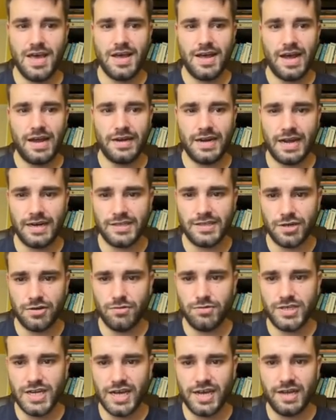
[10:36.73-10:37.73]
And so
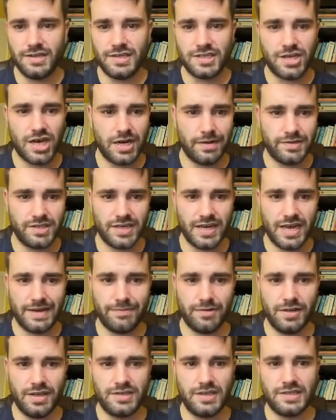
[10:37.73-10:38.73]
Dickens is kind of saying,
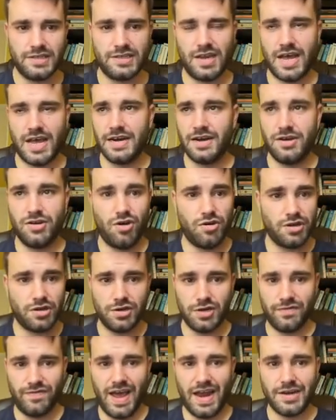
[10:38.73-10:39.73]
well, this is like not a
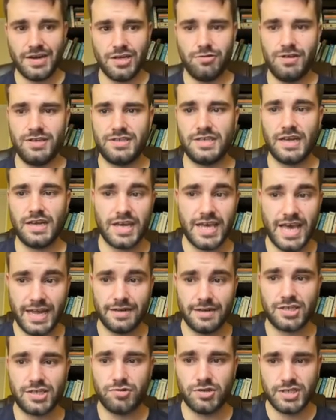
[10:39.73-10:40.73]
good value, this is
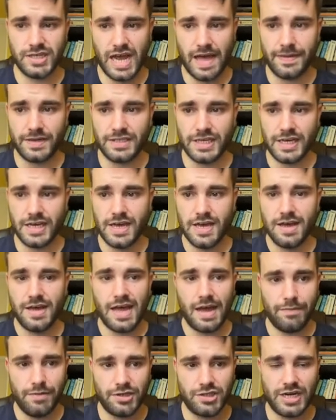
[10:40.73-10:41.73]
against Christianity,
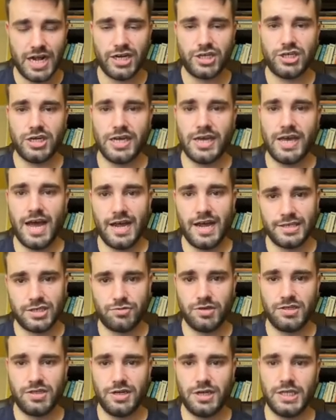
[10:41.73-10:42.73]
and we should actually, as
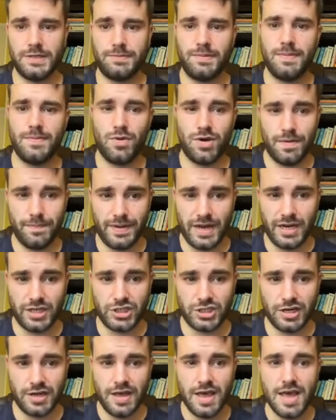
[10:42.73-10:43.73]
Christians, be more
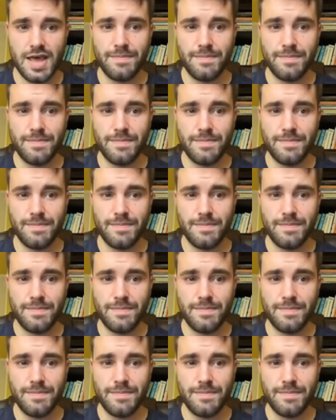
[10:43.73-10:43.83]
compassionate.